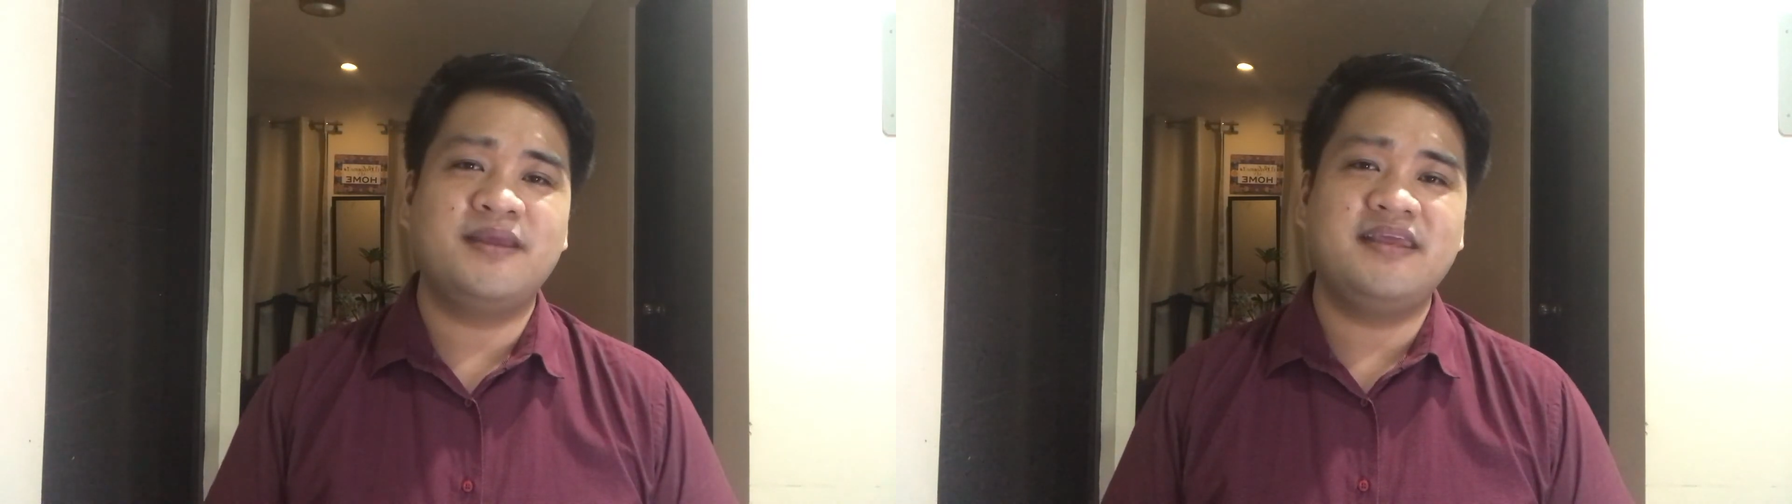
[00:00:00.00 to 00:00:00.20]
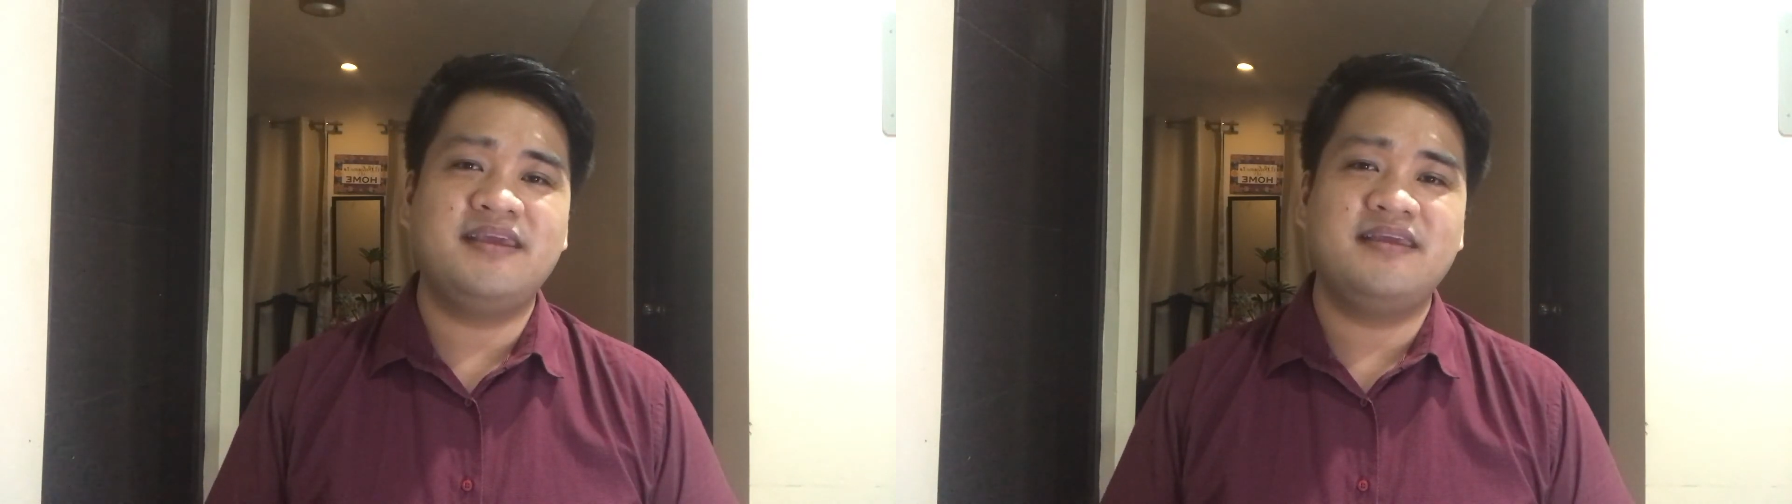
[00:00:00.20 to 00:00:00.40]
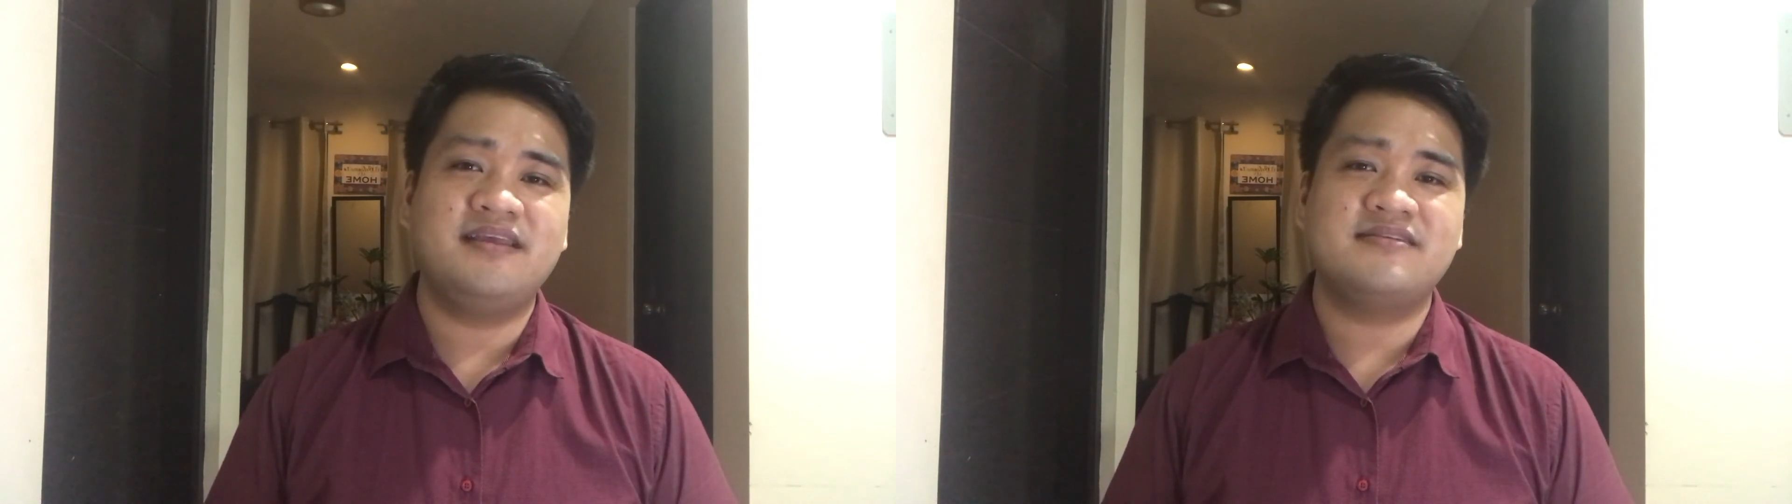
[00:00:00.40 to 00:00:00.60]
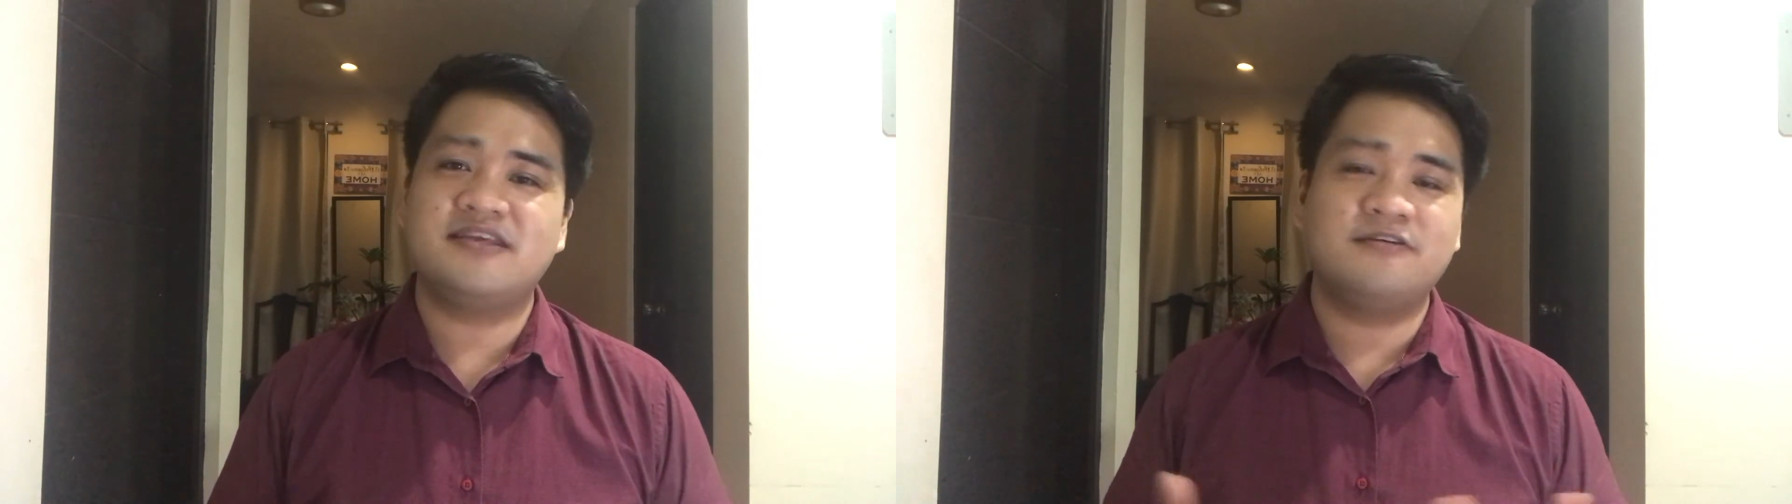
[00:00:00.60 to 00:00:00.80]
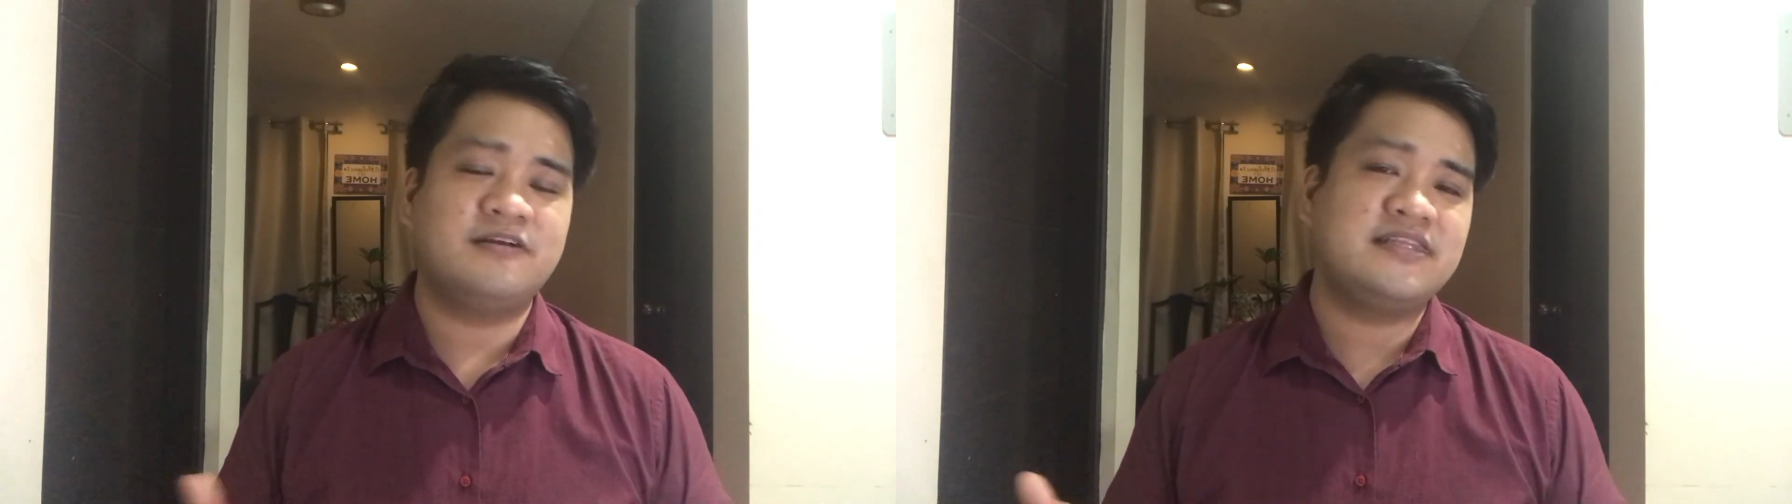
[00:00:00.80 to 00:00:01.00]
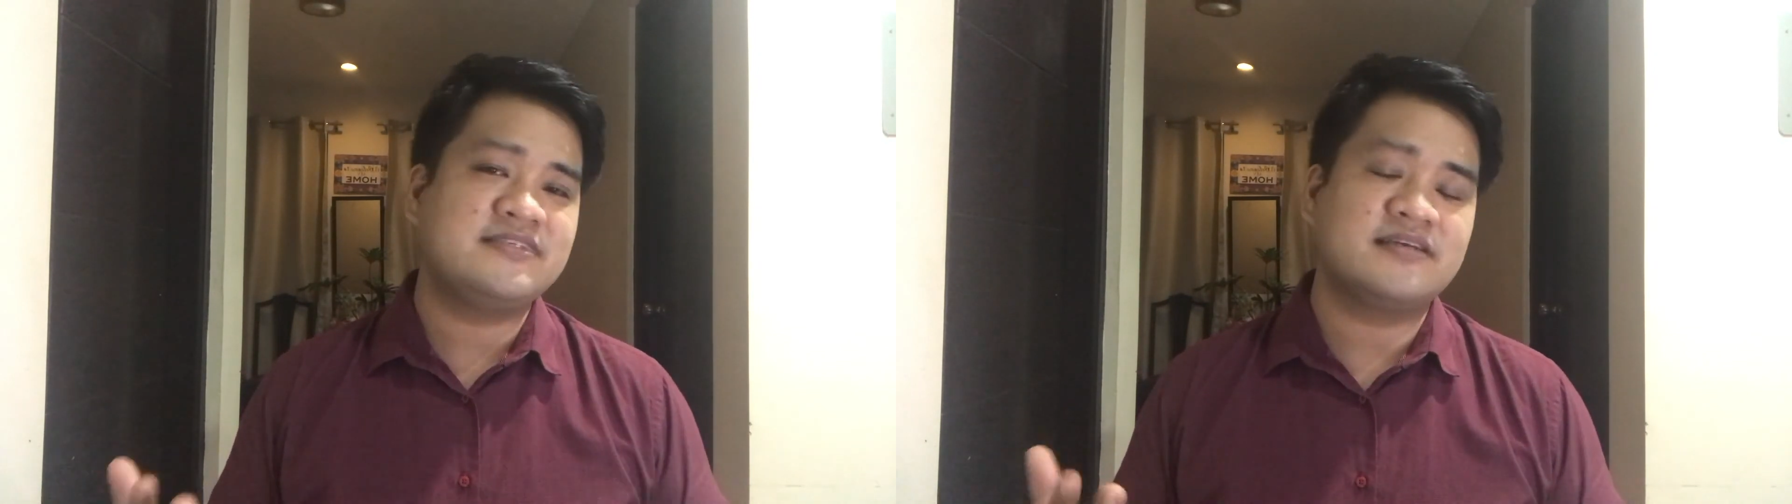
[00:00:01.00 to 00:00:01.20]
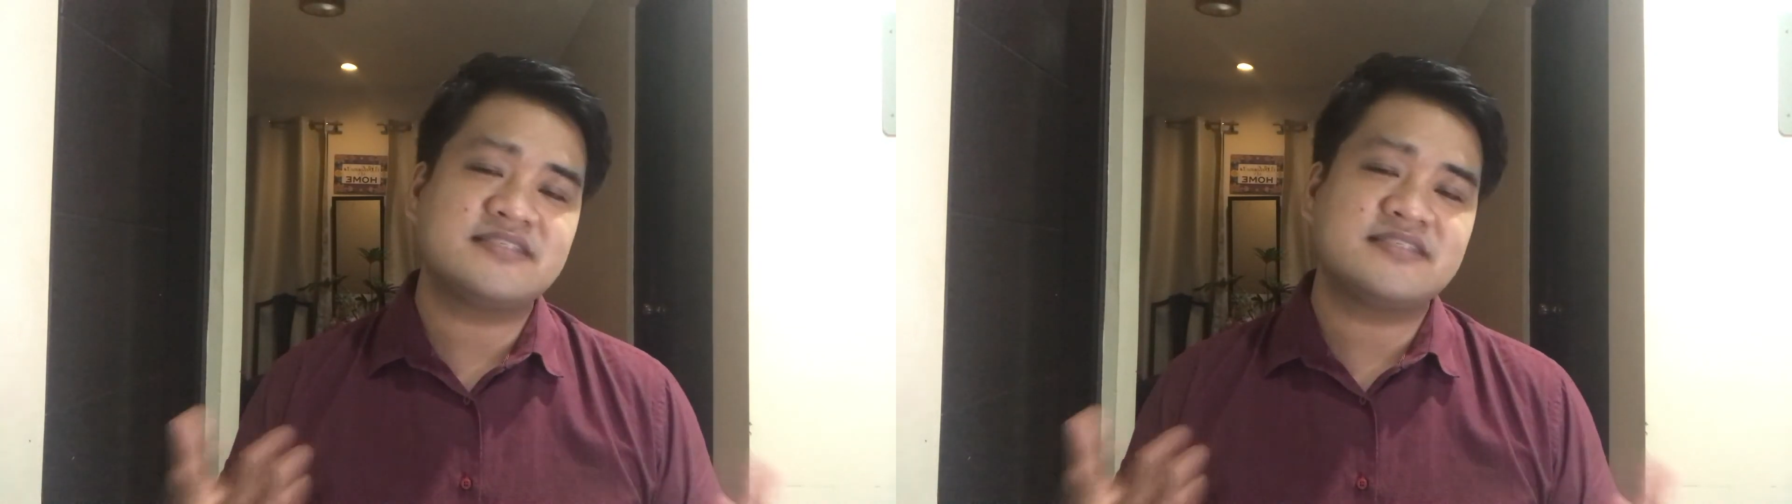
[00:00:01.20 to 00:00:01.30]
many insecurities,